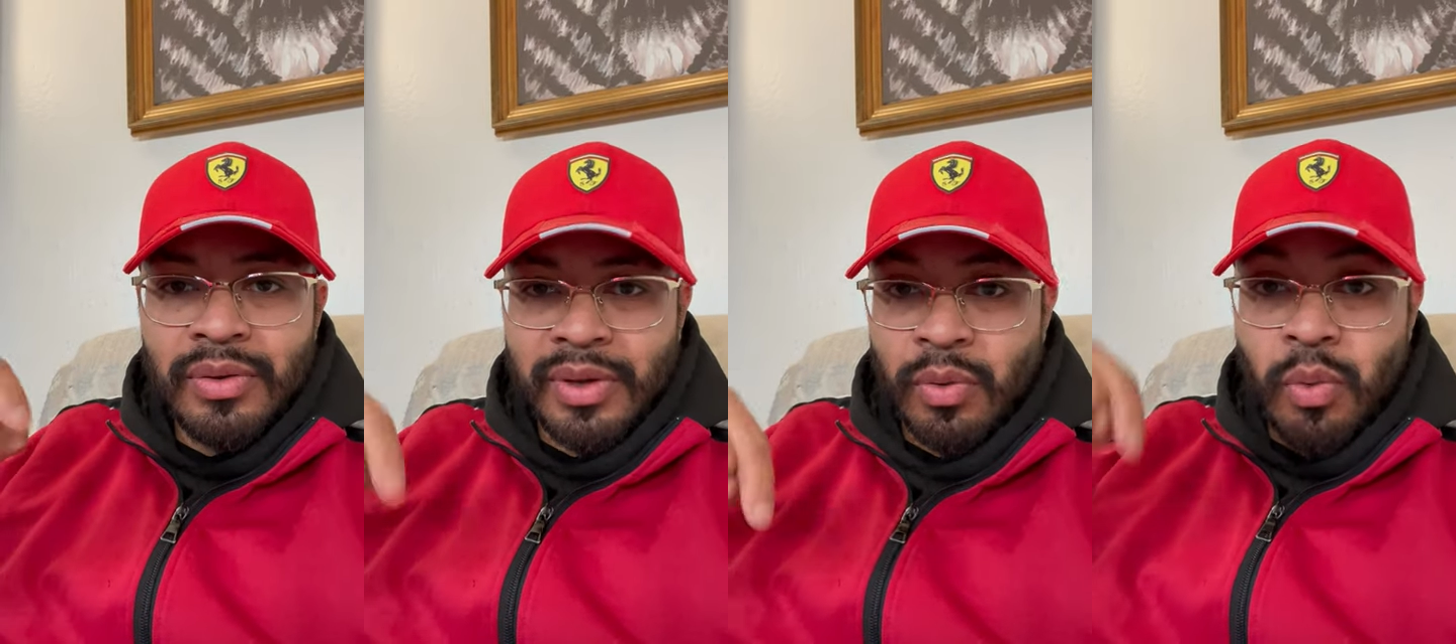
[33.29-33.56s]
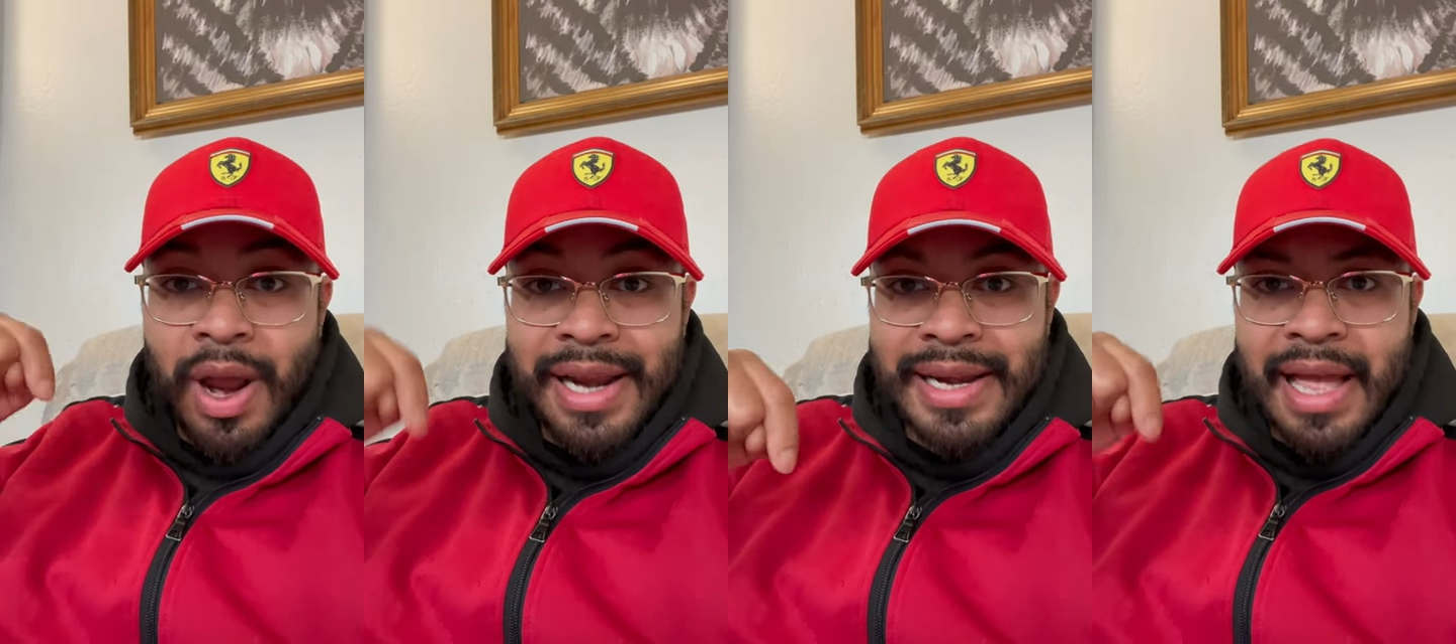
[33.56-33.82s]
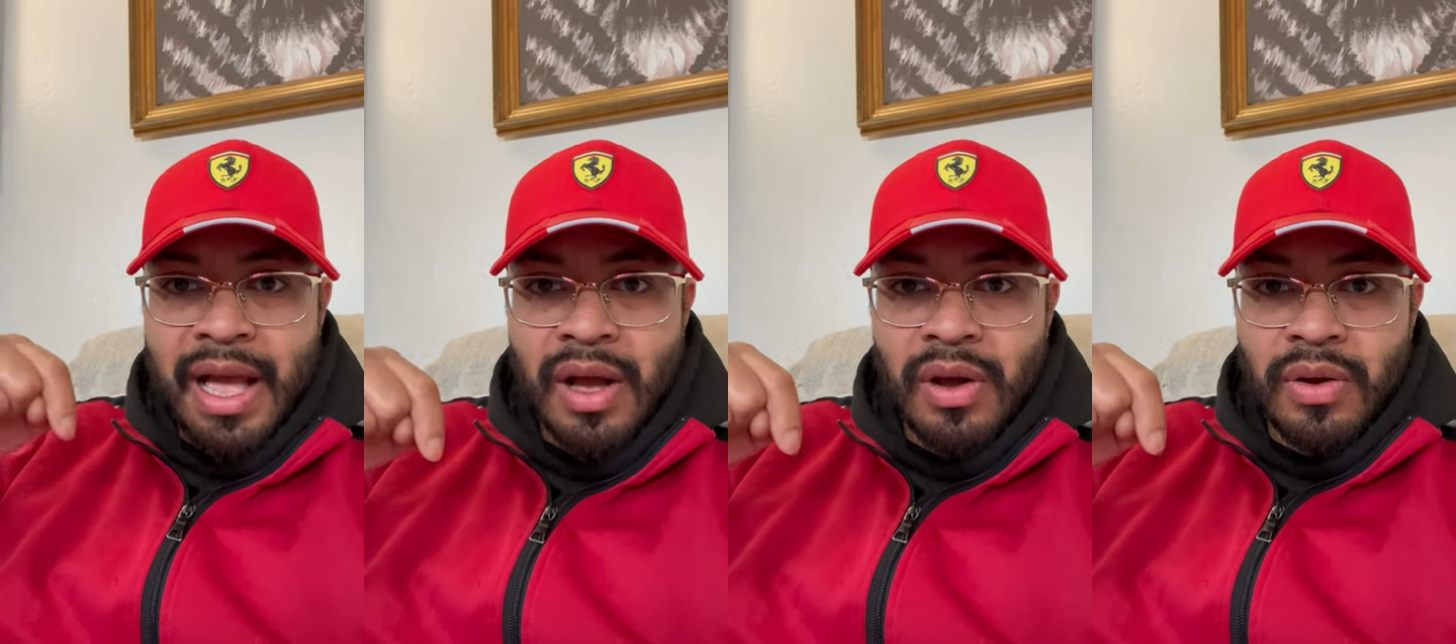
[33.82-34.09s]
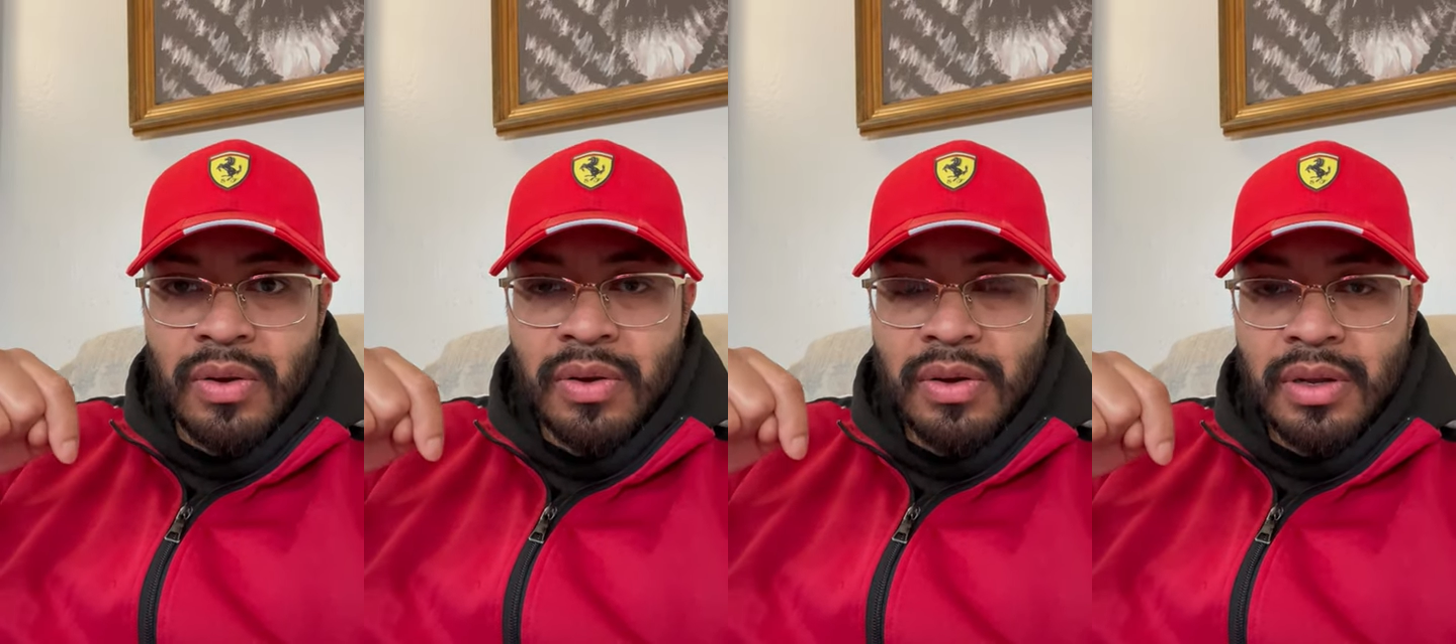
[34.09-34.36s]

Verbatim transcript: Right now.